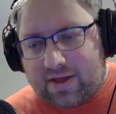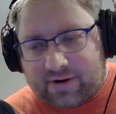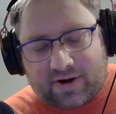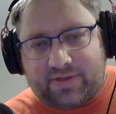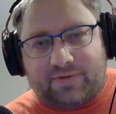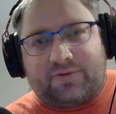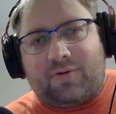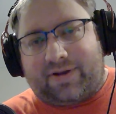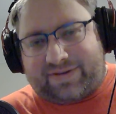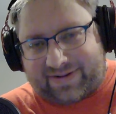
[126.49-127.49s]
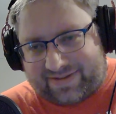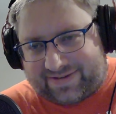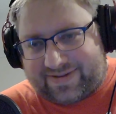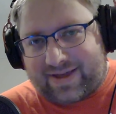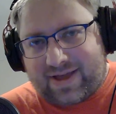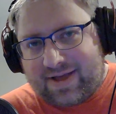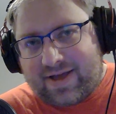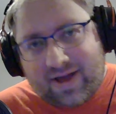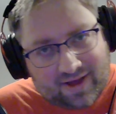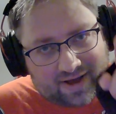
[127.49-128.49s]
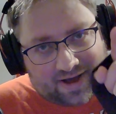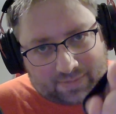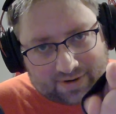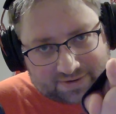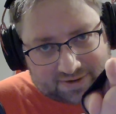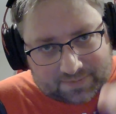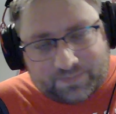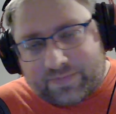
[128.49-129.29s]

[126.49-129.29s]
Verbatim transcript: None of those questions. I'm on to you.